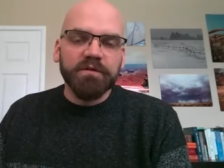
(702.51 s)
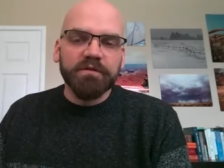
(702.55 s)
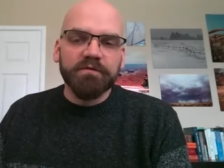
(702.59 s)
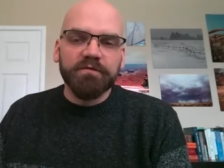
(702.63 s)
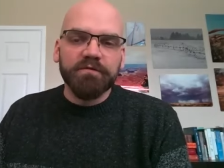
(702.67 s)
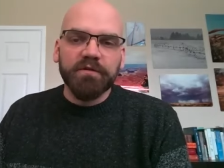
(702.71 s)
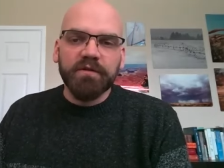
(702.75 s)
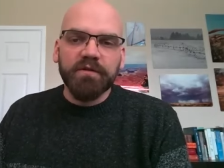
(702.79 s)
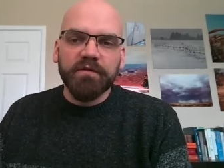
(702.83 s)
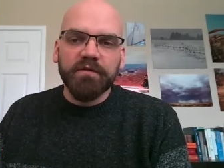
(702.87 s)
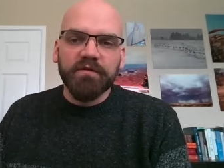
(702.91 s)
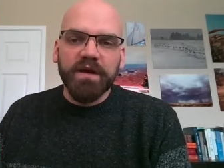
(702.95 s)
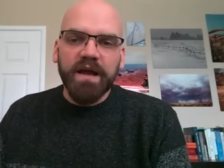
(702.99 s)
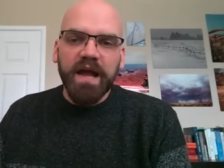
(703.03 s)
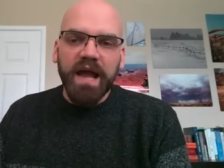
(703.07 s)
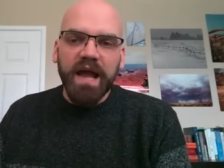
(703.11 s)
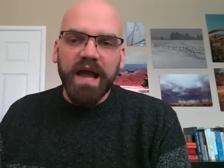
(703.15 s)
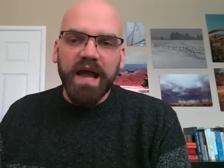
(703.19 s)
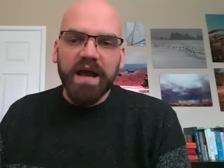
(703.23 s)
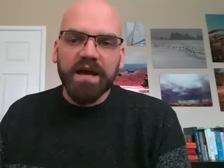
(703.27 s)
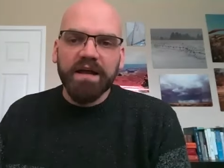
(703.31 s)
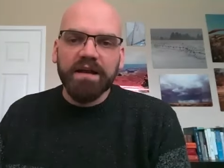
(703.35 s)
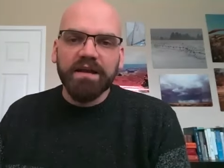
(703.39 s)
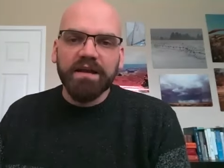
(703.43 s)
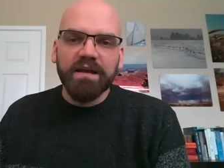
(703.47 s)
If you ever
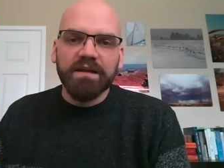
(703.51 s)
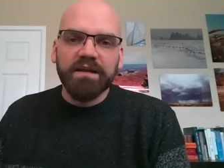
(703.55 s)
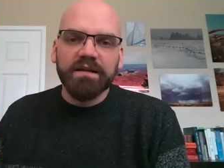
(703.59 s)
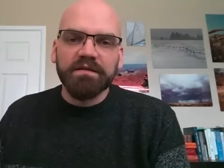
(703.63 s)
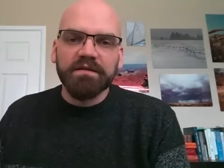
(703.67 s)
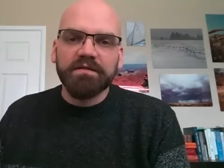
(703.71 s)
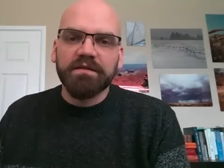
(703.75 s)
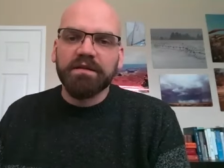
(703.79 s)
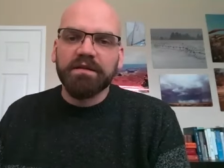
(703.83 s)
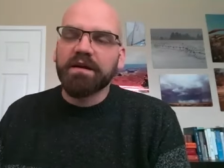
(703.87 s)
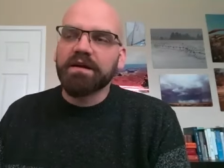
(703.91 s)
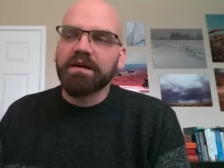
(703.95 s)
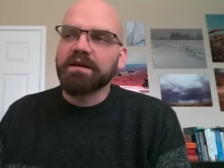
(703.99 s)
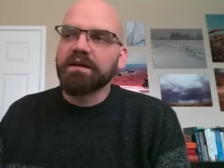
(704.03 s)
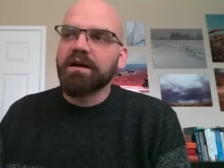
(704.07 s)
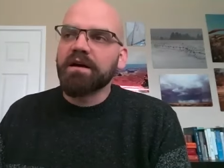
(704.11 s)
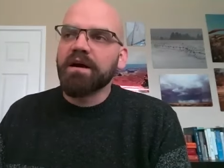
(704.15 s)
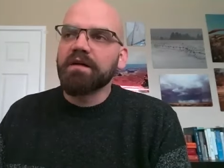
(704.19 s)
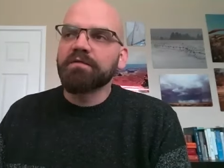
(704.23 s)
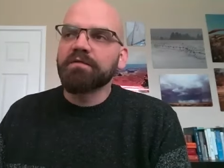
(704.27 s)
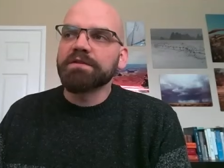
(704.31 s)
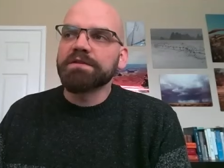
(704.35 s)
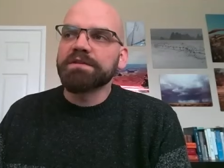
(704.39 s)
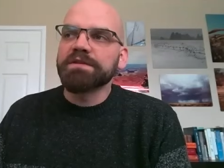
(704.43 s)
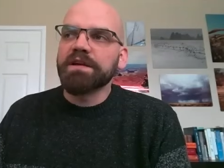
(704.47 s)
had a, a,
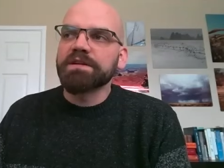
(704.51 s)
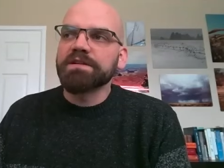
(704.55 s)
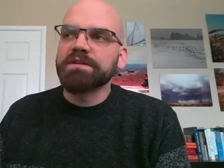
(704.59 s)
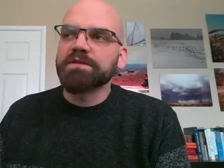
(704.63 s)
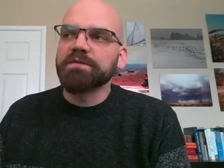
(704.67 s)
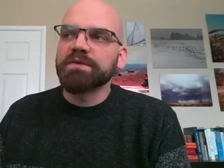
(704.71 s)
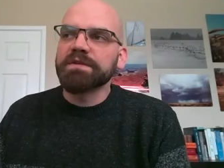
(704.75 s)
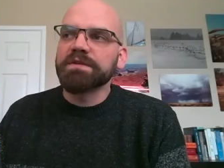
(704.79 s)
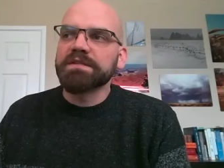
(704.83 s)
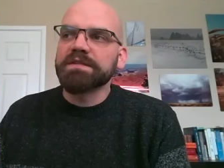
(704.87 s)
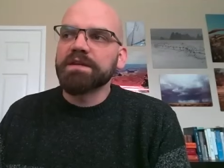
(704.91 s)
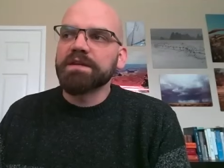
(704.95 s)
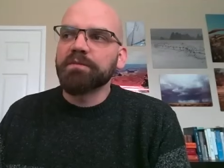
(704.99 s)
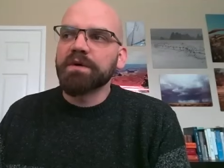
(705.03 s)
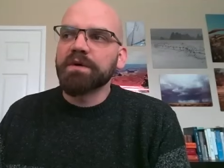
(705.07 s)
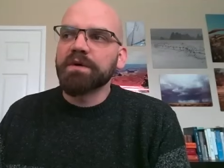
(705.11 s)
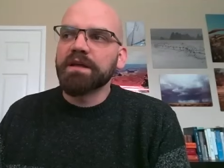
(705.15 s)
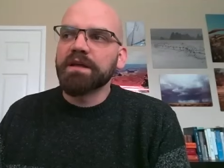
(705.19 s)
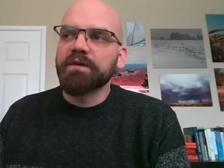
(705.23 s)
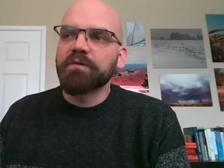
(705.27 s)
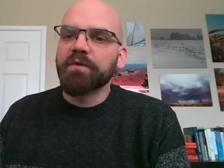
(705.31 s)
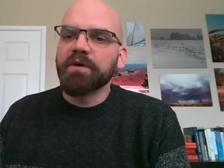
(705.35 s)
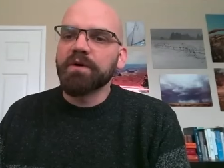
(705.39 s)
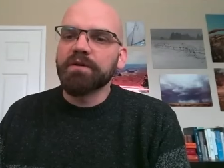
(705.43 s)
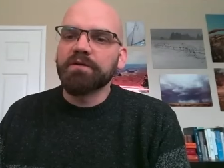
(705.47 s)
conversation with
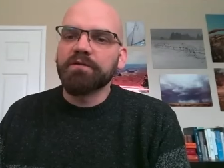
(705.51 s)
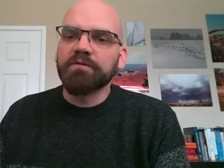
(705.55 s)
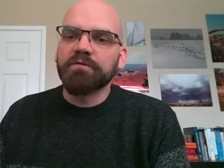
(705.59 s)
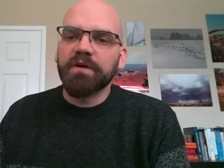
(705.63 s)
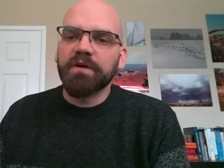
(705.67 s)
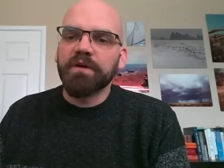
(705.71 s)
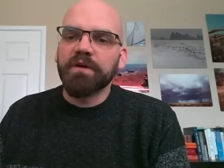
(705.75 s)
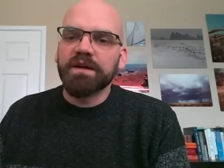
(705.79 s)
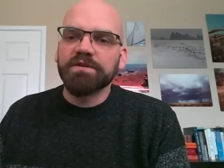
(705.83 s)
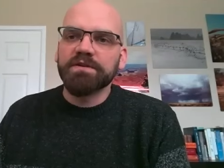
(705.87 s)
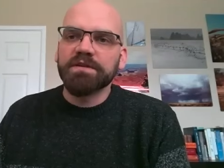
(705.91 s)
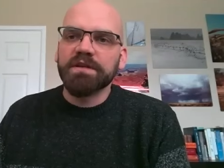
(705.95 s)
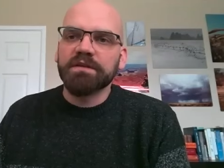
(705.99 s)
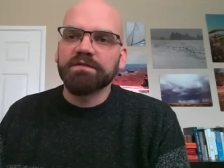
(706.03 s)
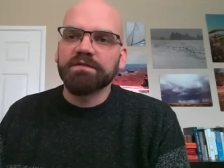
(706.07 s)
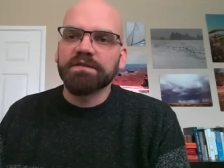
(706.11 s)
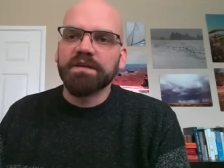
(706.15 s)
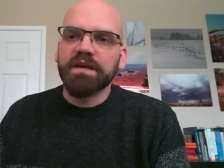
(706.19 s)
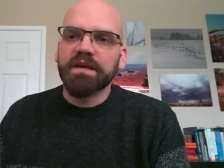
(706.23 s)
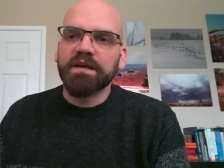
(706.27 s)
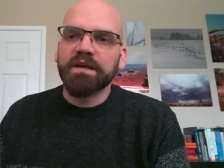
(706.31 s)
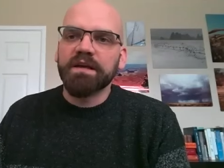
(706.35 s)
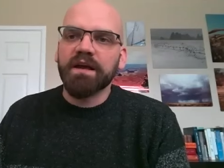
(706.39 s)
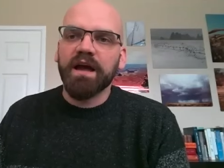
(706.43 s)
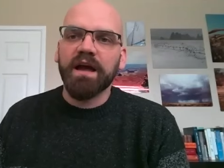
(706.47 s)
somebody where you find yourself
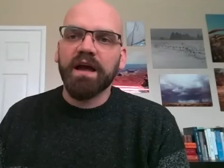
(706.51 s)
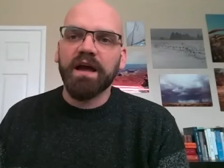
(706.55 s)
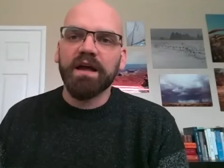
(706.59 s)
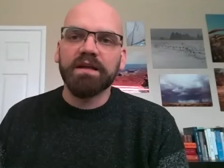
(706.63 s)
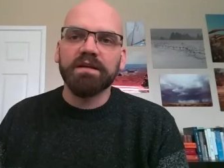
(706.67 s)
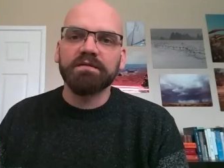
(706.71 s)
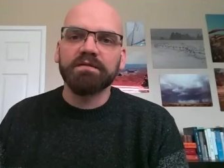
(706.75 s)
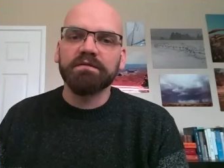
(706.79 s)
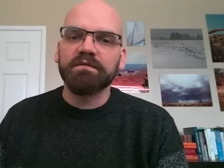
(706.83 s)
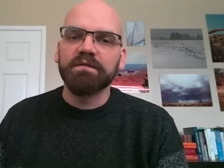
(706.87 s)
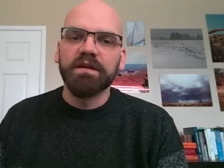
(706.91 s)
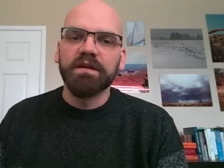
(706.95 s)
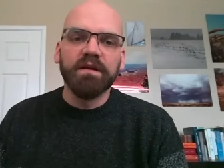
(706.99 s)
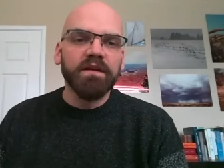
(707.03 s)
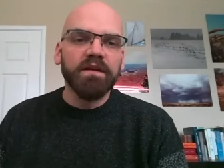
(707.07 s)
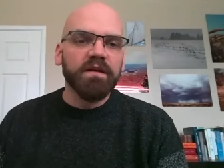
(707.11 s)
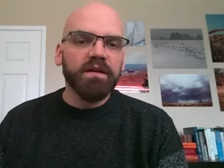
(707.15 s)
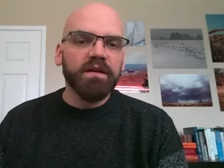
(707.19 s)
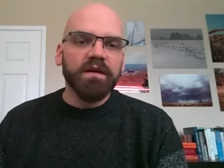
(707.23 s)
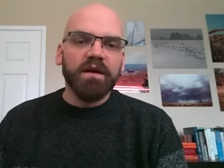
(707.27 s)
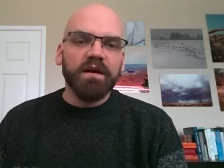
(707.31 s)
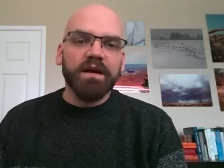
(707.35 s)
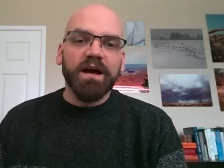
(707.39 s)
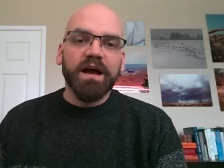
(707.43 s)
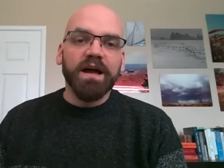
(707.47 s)
saying, "I,
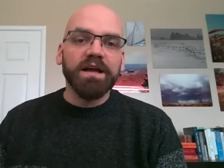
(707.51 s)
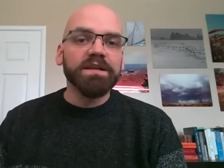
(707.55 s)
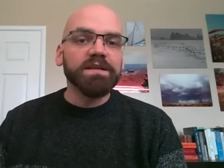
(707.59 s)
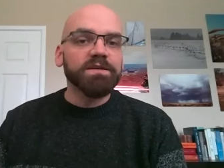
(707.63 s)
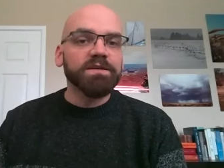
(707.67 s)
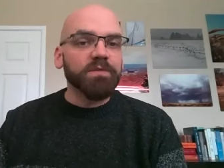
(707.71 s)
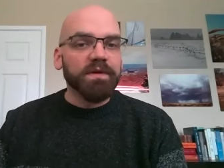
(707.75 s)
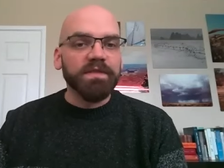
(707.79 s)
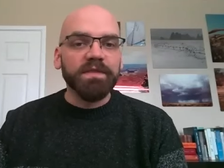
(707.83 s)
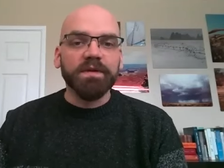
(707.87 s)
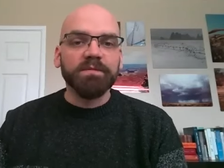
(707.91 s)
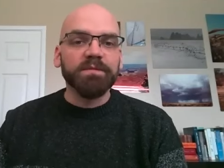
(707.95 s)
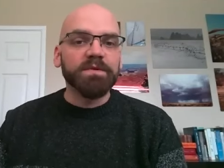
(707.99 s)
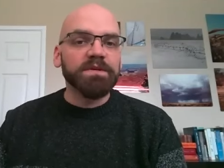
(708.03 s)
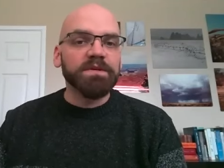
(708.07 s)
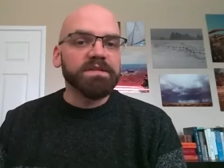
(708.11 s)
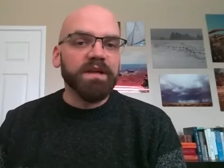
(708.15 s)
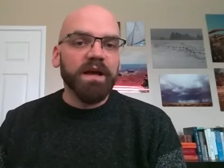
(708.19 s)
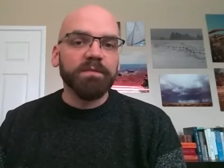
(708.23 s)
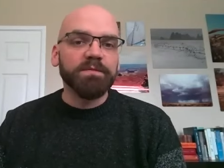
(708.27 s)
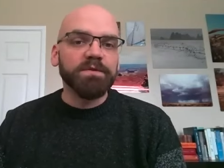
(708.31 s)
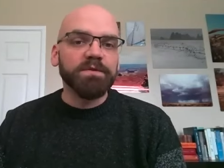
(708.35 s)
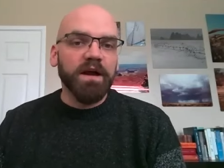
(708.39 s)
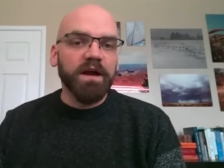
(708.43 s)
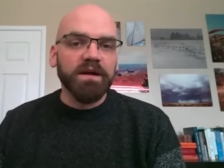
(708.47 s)
I just want them to
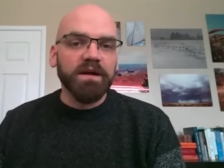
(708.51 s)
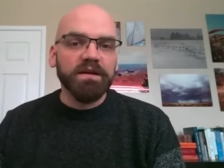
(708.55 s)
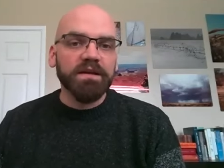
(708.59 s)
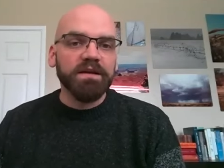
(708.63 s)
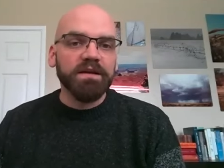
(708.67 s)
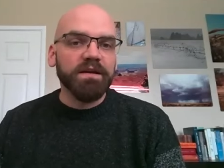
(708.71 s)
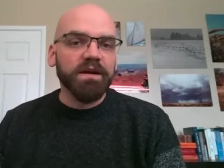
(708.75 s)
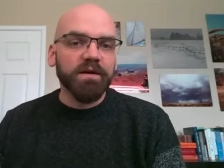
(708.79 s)
stop talking.